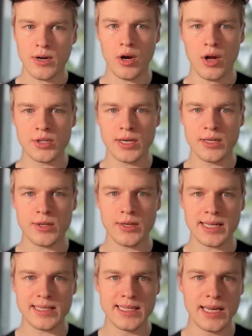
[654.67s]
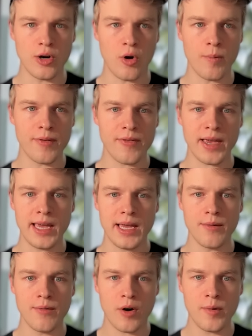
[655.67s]
gonna launch it. So you can see it opens
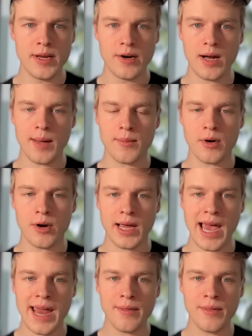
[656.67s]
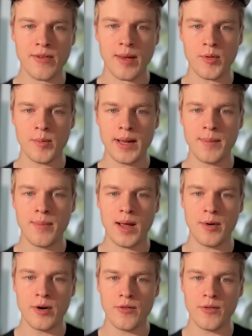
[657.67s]
a form here. I'm gonna add in the subdomain
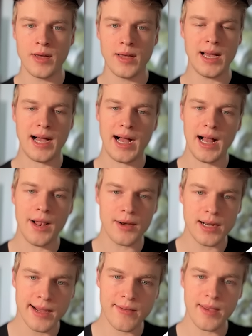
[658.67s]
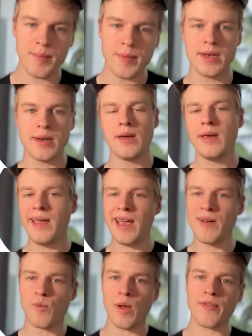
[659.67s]
plumbers. I'll click submit,
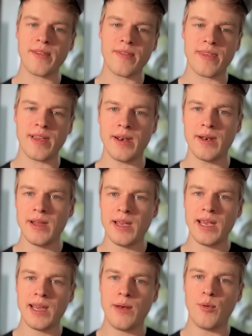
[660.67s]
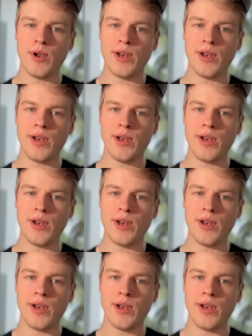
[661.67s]
and once that's done, it